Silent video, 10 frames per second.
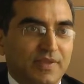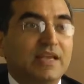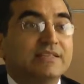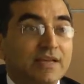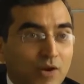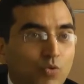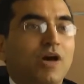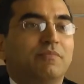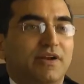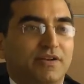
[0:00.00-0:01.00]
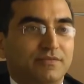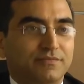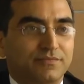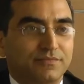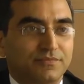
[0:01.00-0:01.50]
it's a requirement.
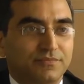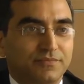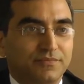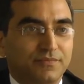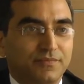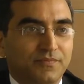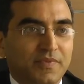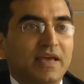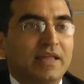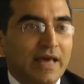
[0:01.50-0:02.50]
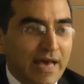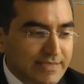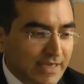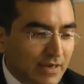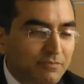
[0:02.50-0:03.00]
And as
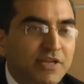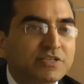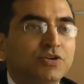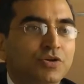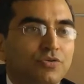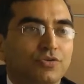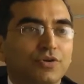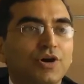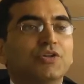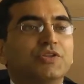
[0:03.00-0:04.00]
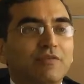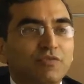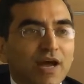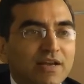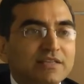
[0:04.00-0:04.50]
the companies grow, they have
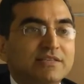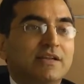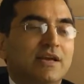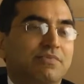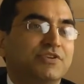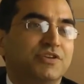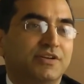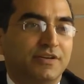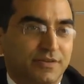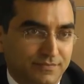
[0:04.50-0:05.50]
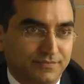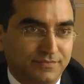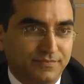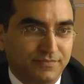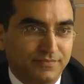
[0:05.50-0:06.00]
to understand and appreciate it.
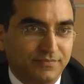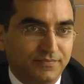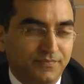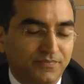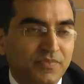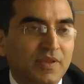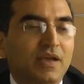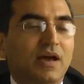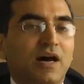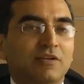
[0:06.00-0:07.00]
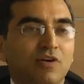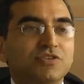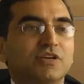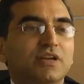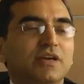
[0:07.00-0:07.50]

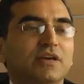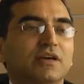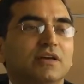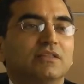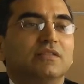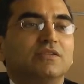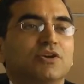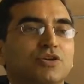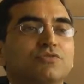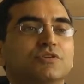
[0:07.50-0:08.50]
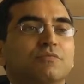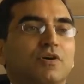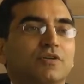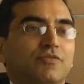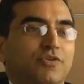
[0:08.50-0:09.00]
Unfortunately, there is a huge
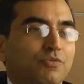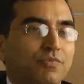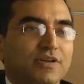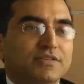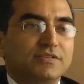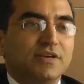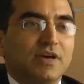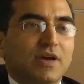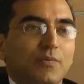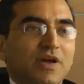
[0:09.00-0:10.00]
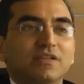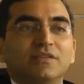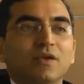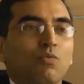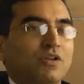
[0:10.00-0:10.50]
amount of hubris where they
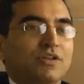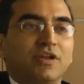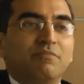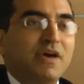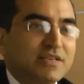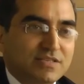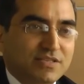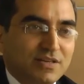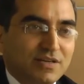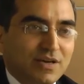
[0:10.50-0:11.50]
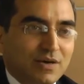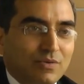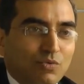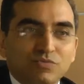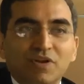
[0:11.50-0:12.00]
think what they did best
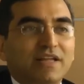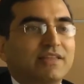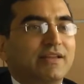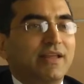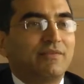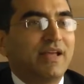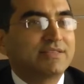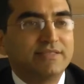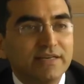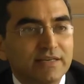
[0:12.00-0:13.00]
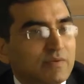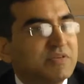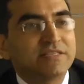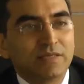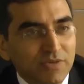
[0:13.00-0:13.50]
was what can they take next year,
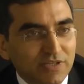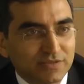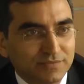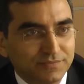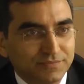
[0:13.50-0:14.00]
which doesn't work.